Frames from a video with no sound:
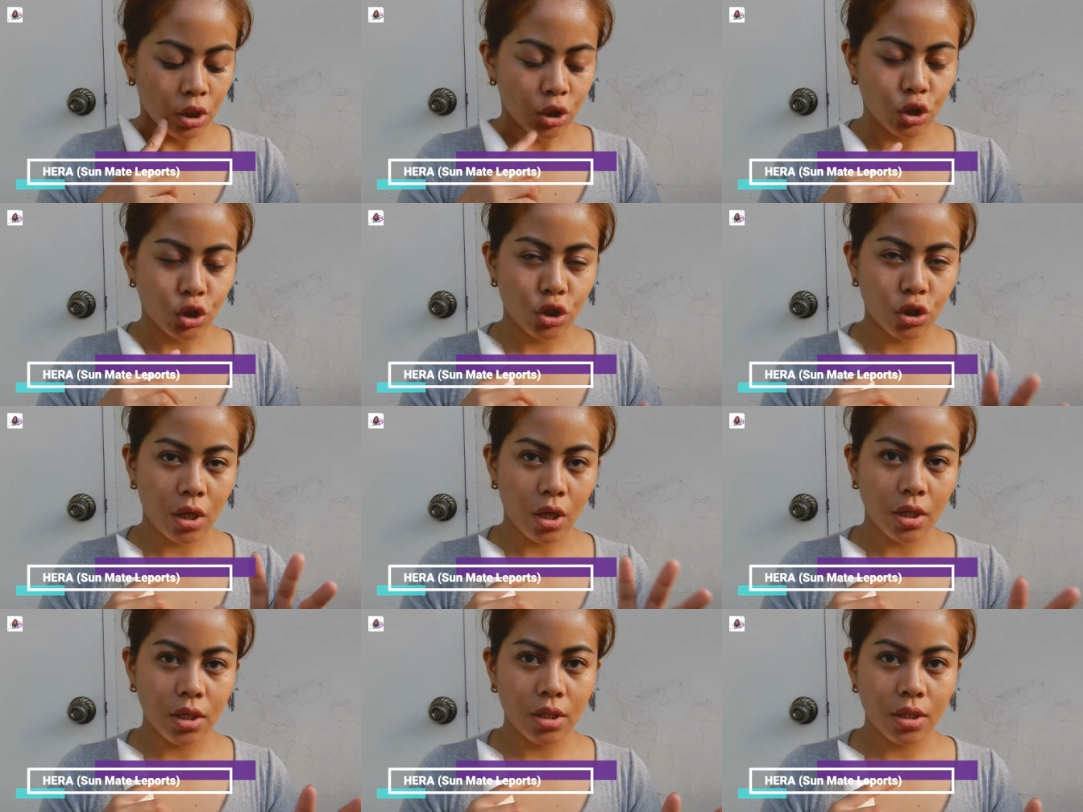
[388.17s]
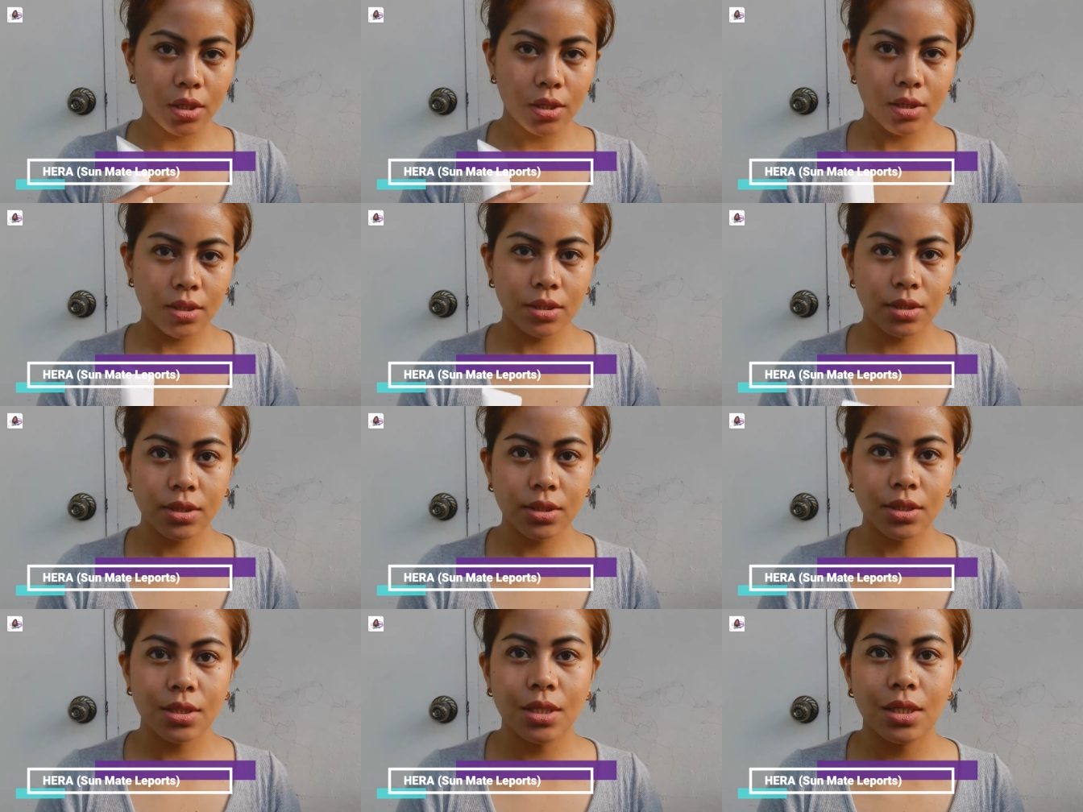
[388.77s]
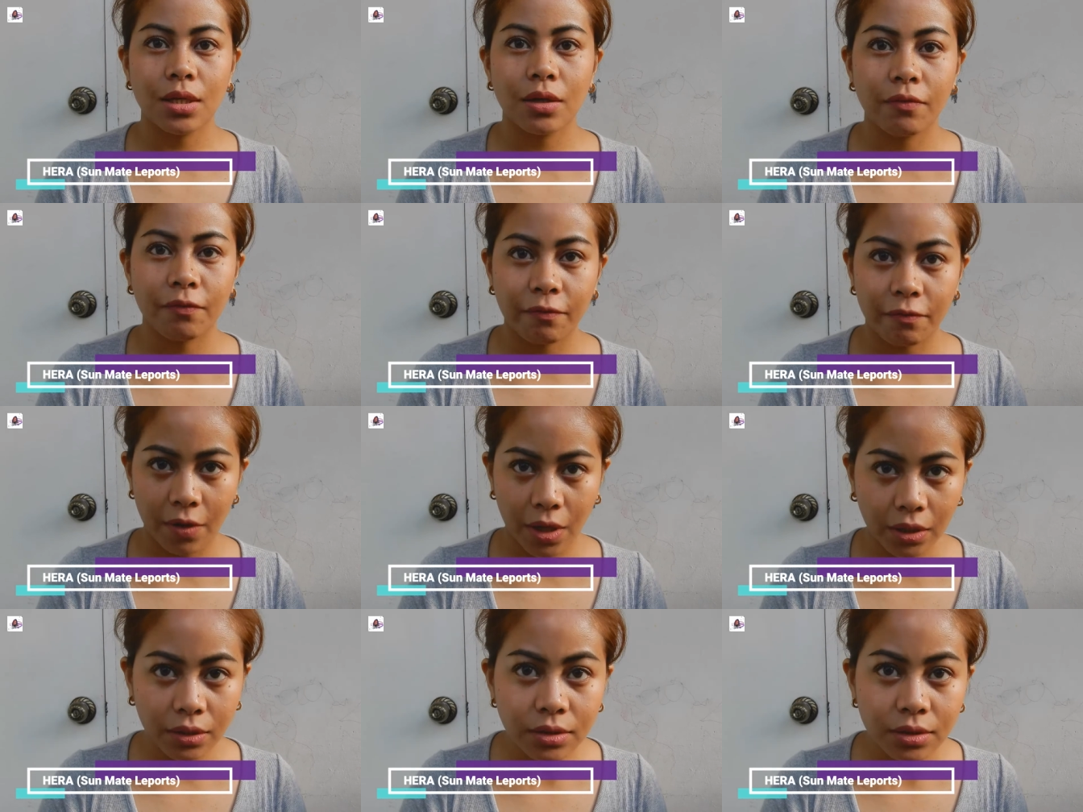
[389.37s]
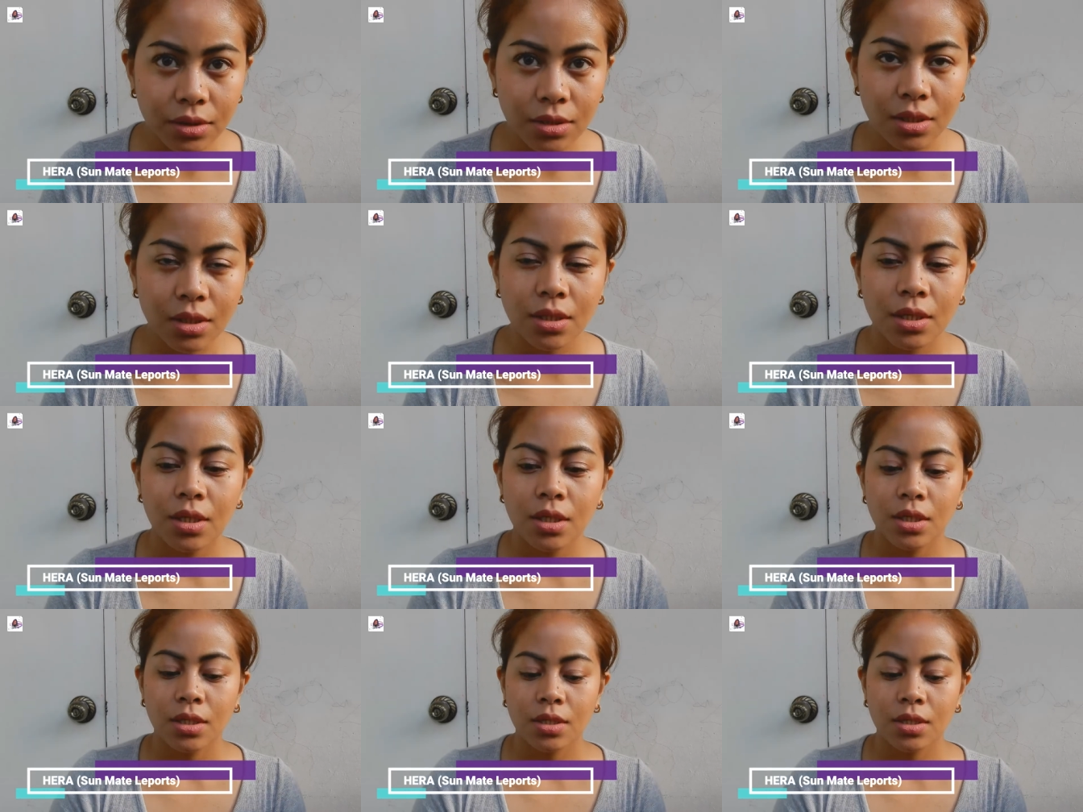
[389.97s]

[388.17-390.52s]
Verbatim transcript: shiny skin effect